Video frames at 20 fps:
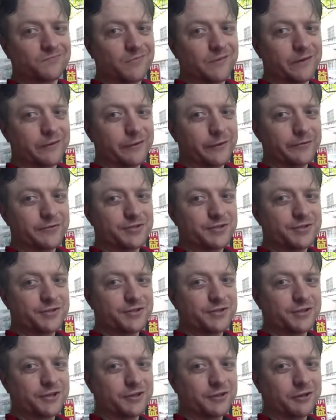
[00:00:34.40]
and it was easy
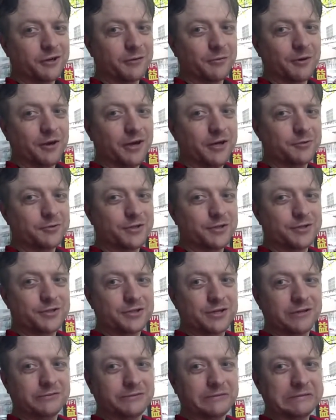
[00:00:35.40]
to get
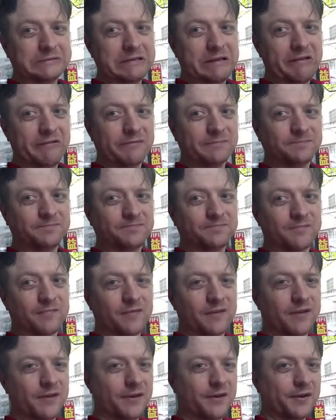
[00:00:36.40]
carbohydrates,
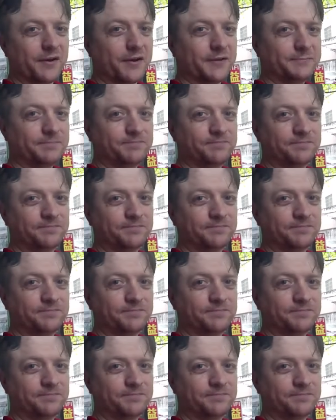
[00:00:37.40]
and I